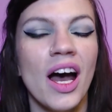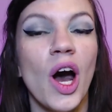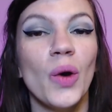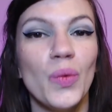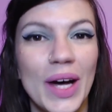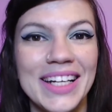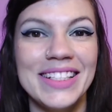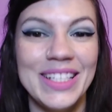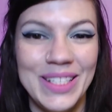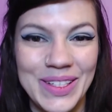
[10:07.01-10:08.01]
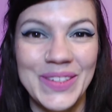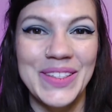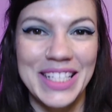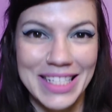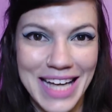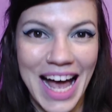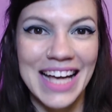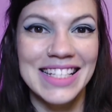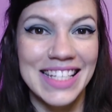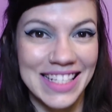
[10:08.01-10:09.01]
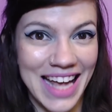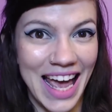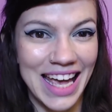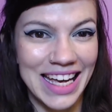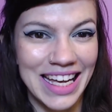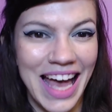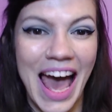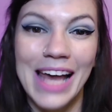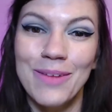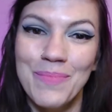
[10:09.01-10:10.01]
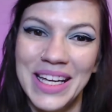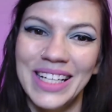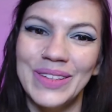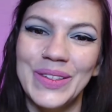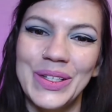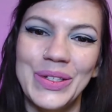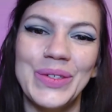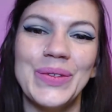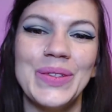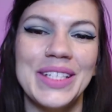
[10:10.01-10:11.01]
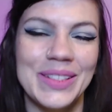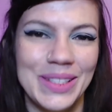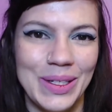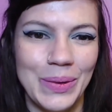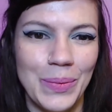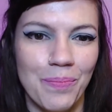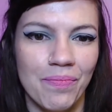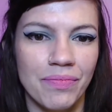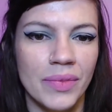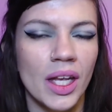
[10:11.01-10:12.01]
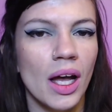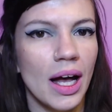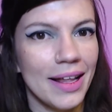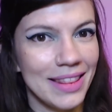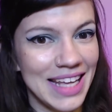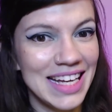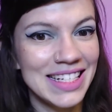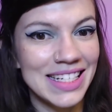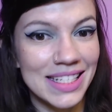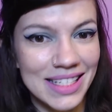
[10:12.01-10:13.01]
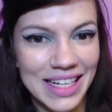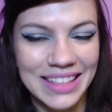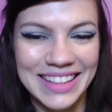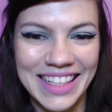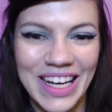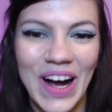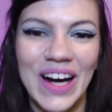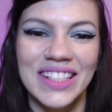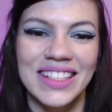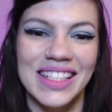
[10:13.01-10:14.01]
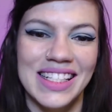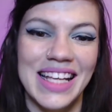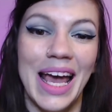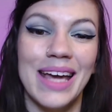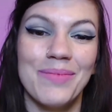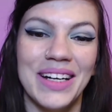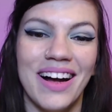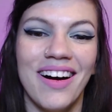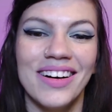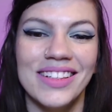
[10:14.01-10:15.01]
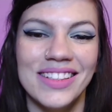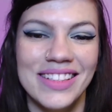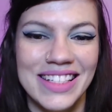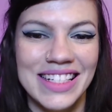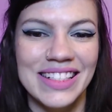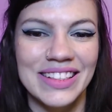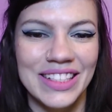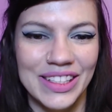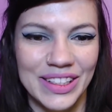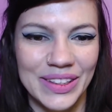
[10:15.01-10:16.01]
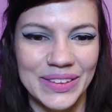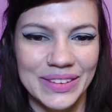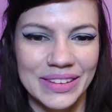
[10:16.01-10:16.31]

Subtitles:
A what a to do to die today, at a minute or two till 2. A thing distinctly hard to say, but harder still to do.